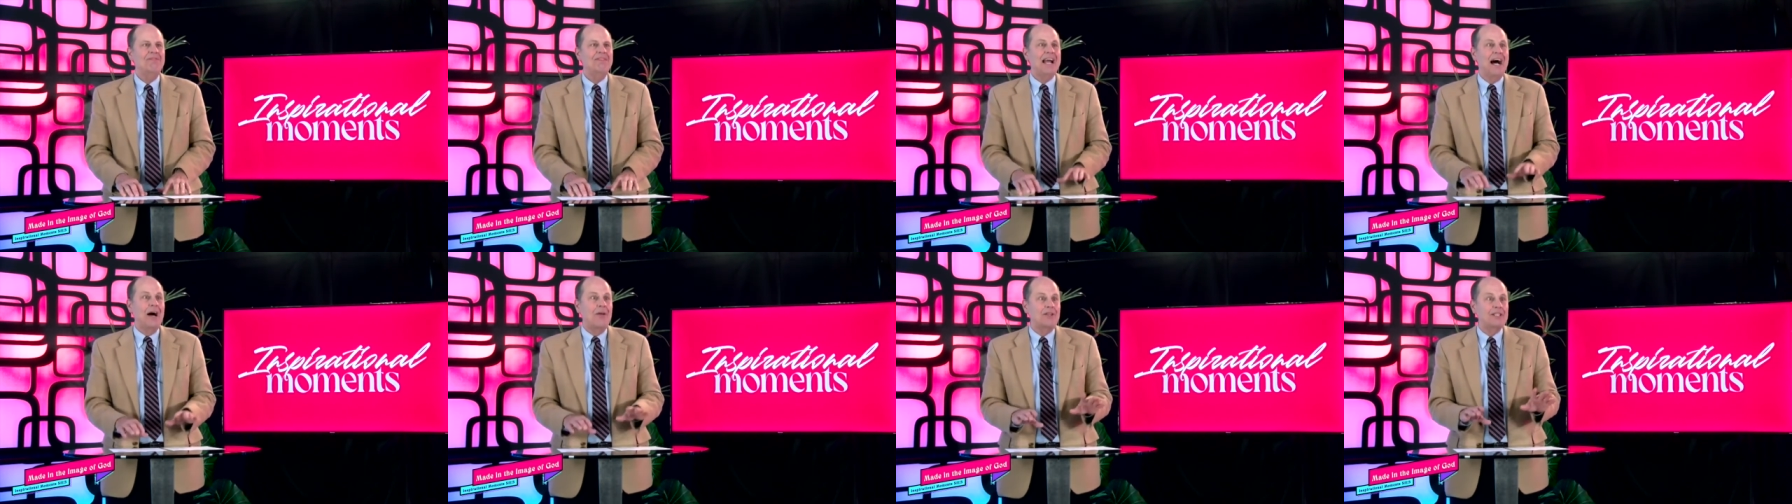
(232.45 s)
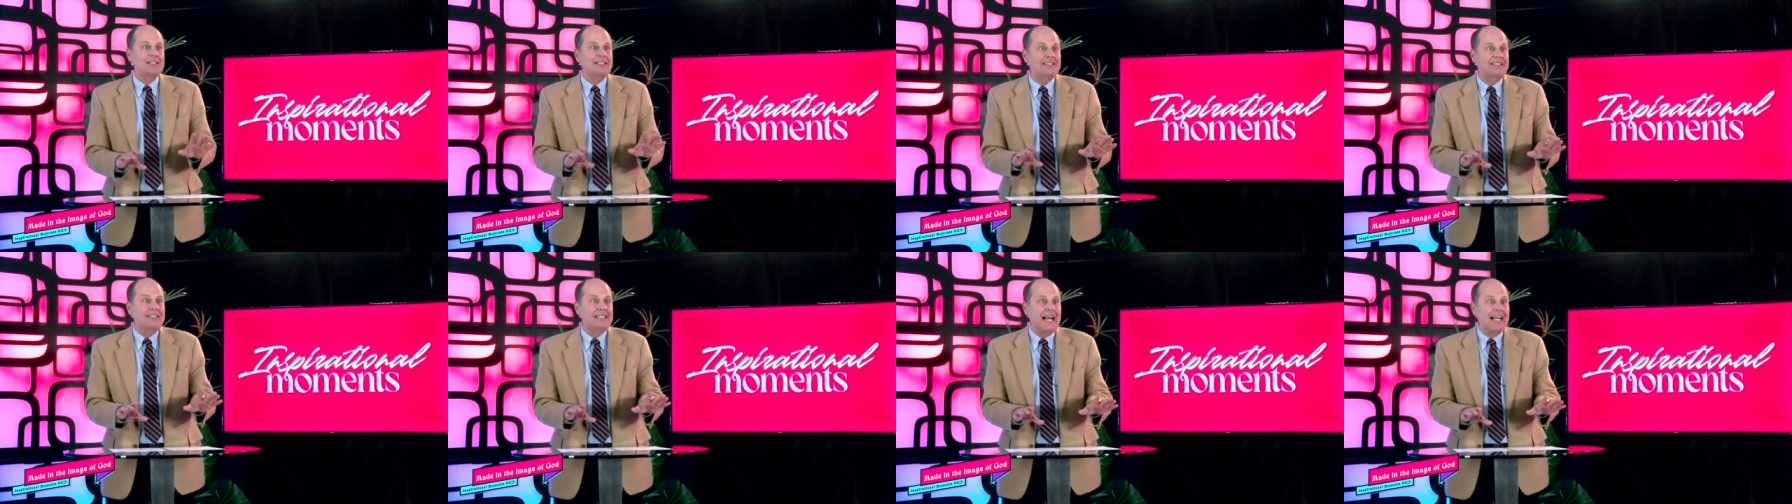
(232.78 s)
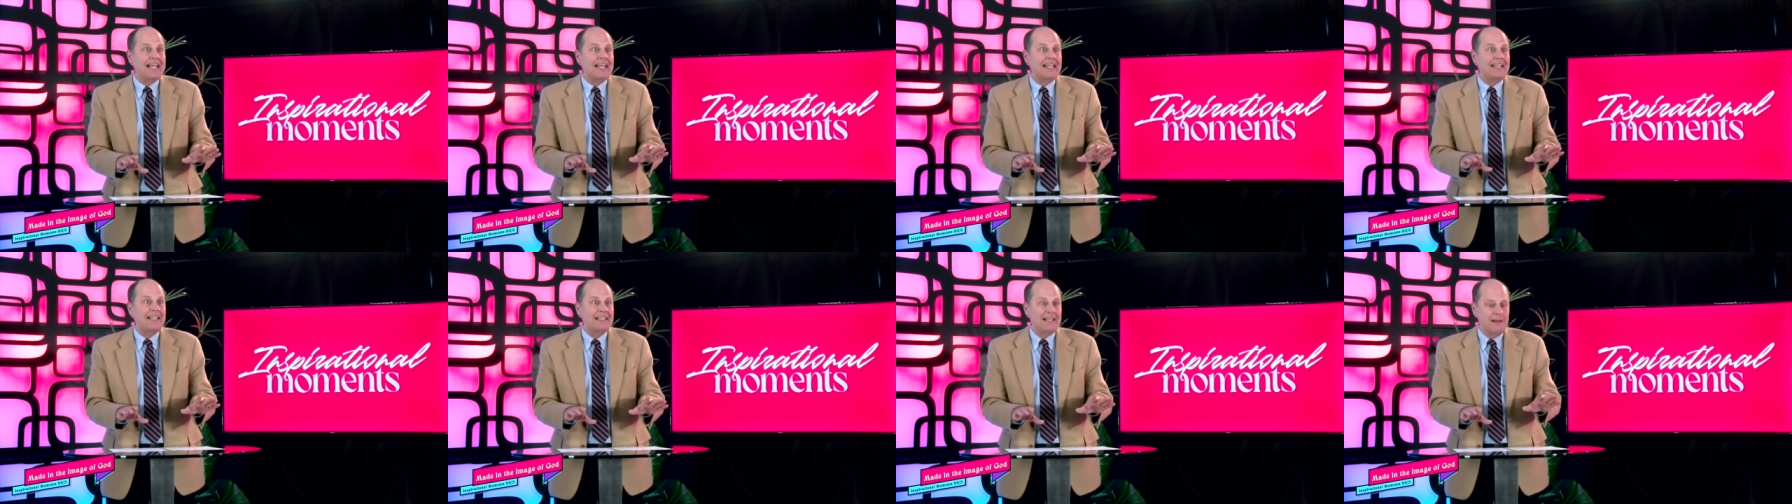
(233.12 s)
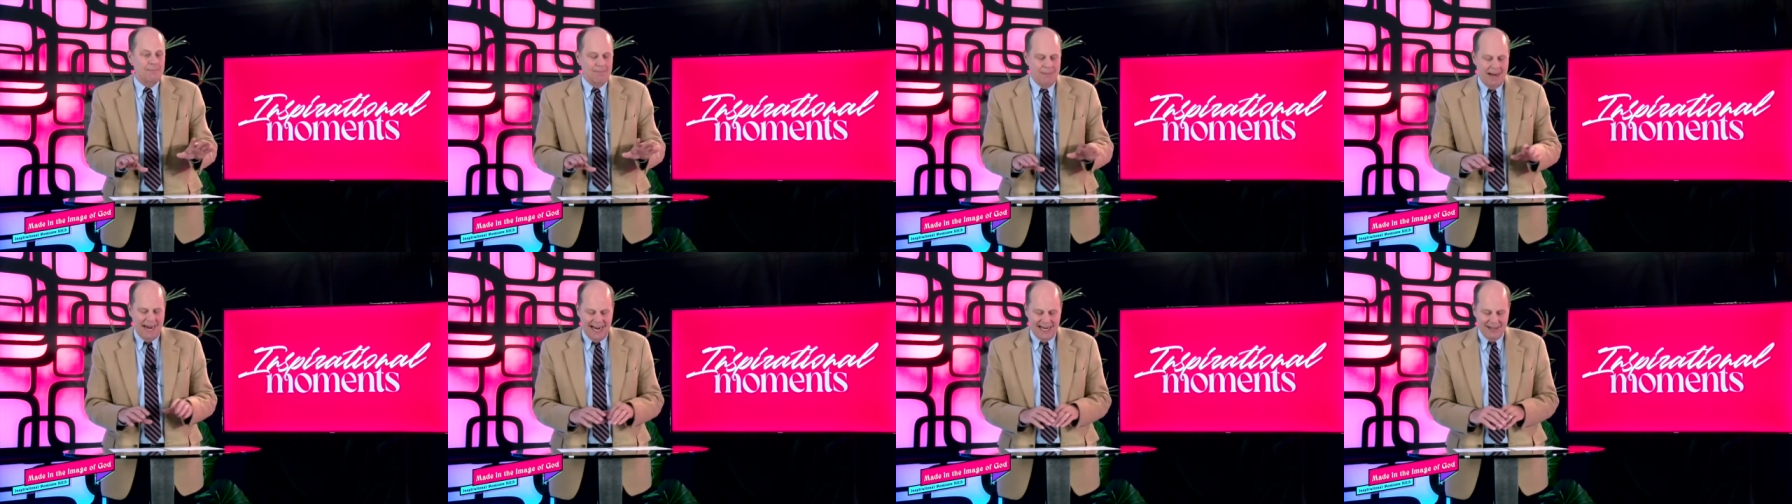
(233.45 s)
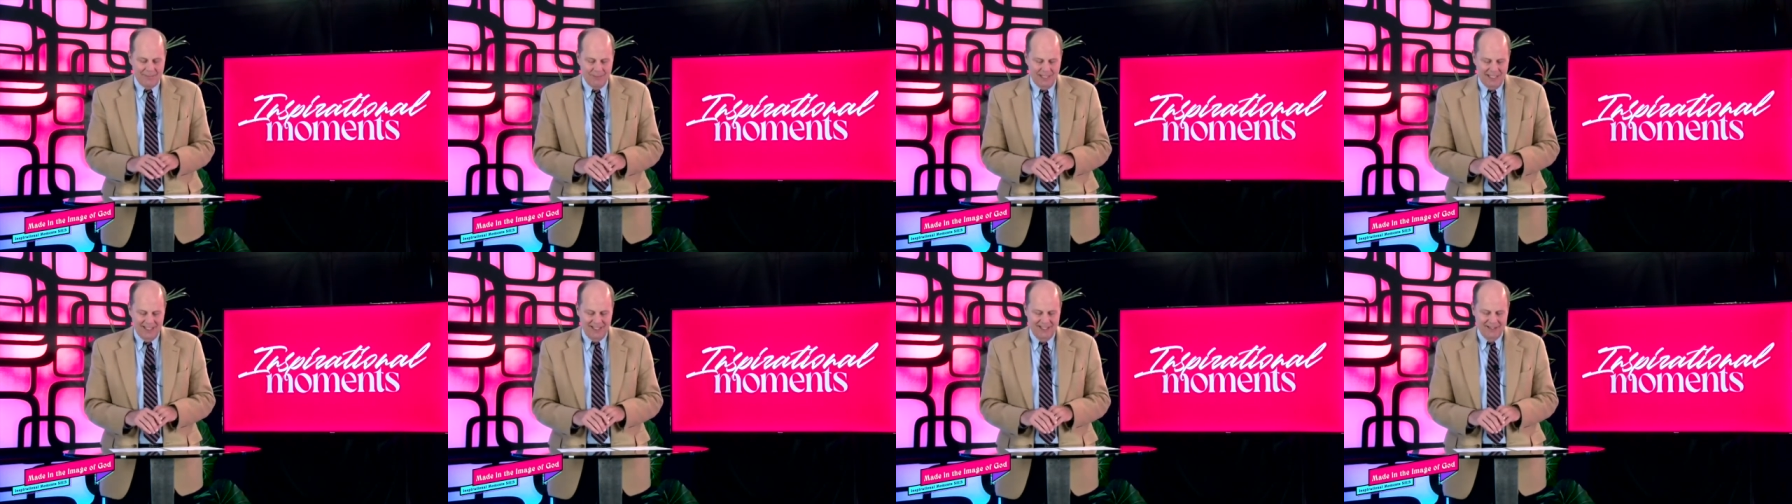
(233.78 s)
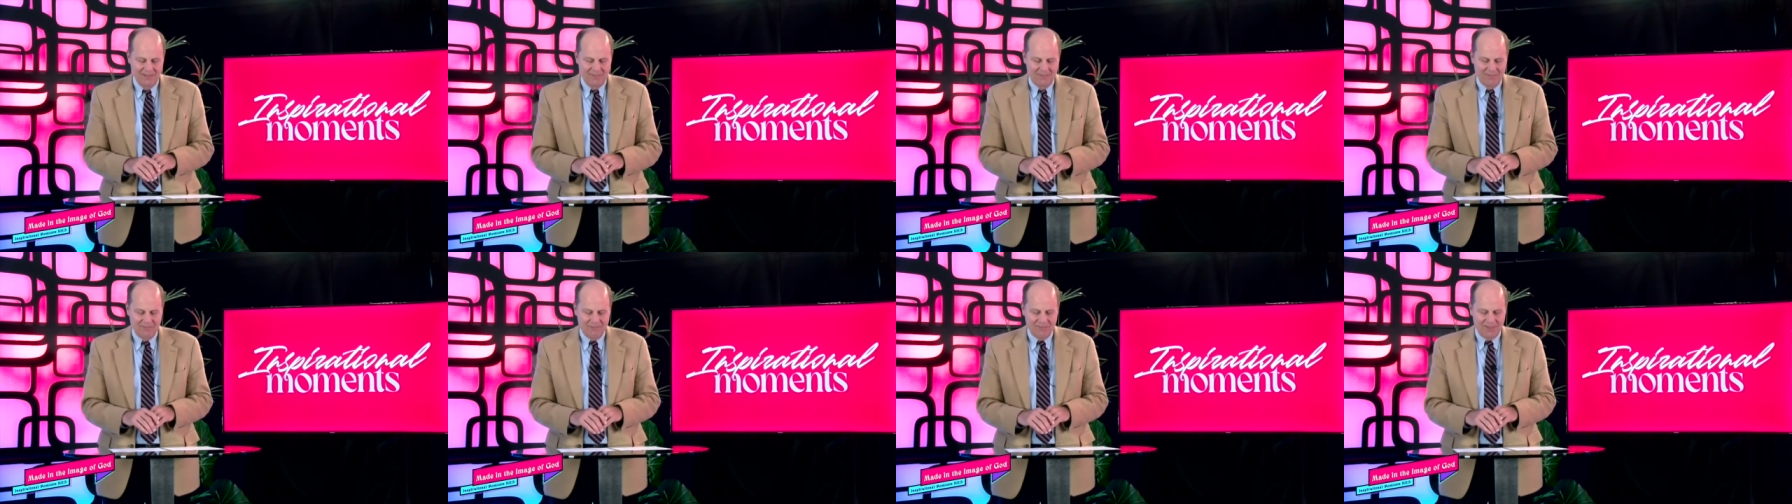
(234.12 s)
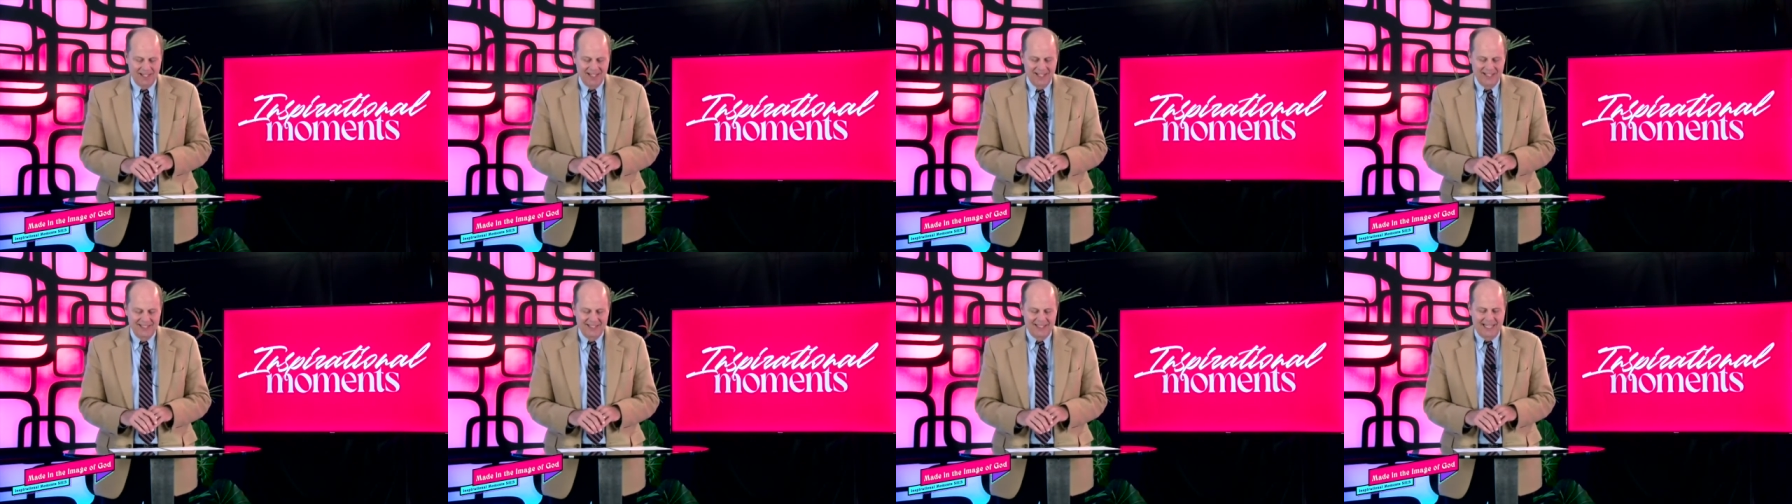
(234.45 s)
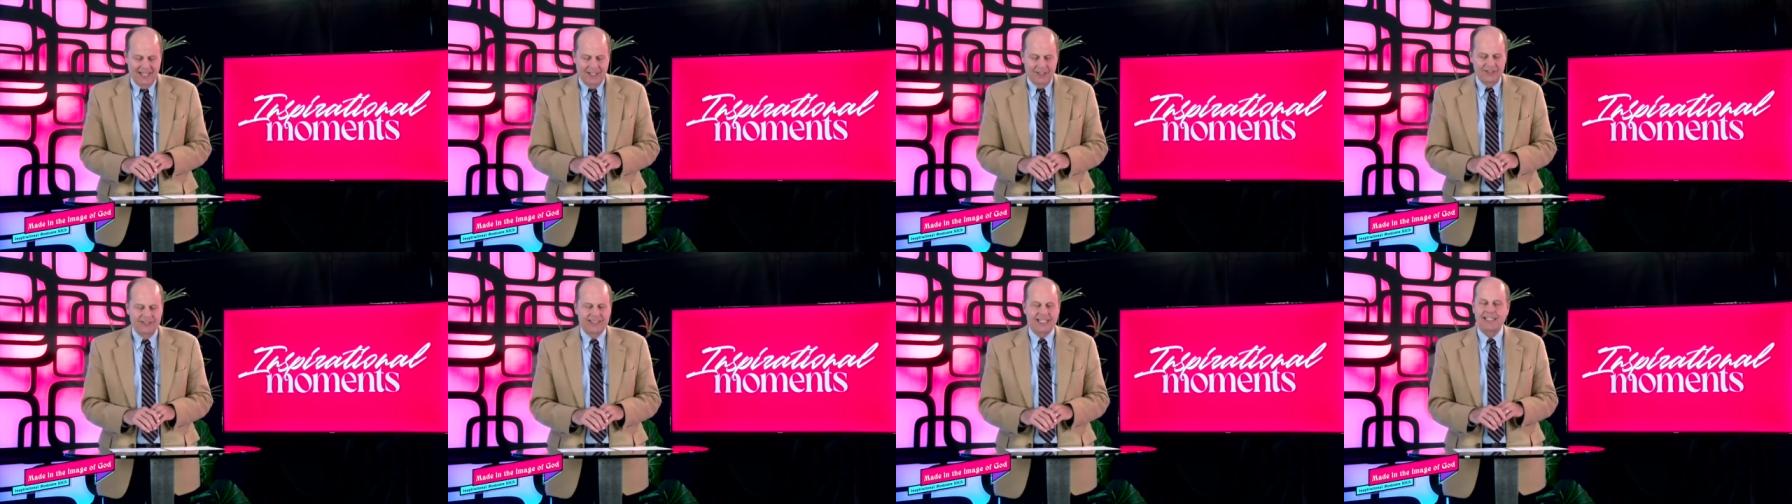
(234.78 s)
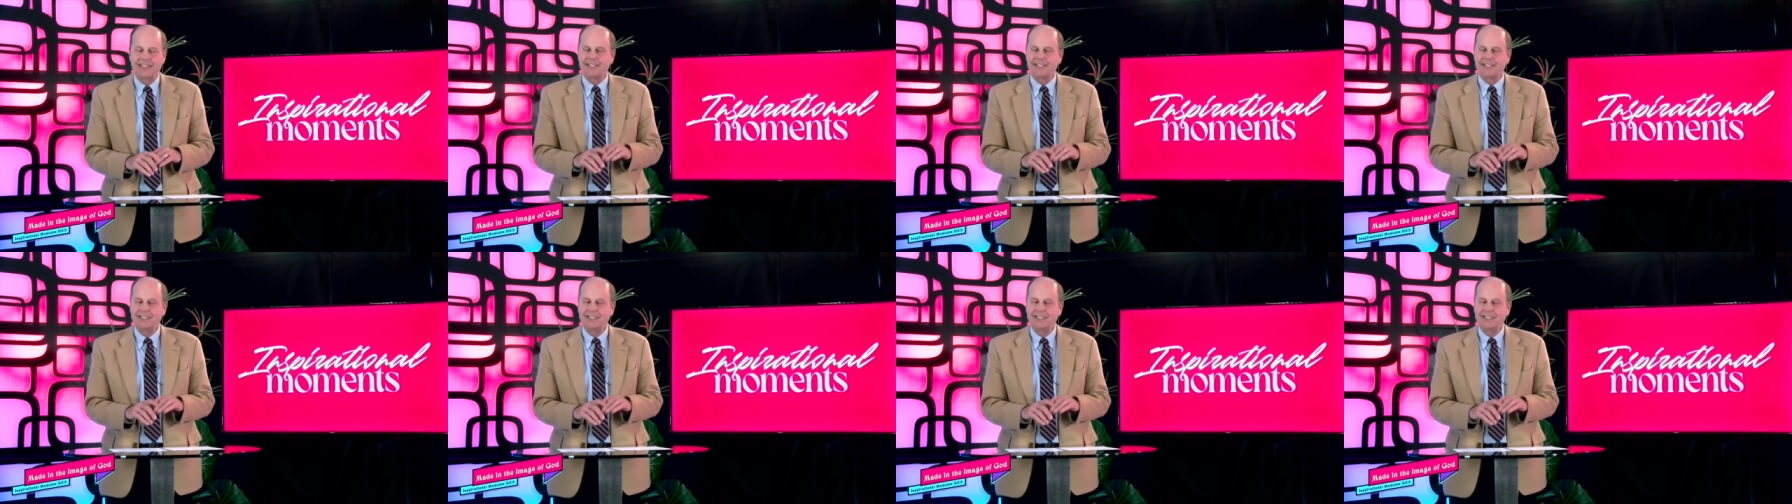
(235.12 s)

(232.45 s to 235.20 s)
Now, the second commandment tells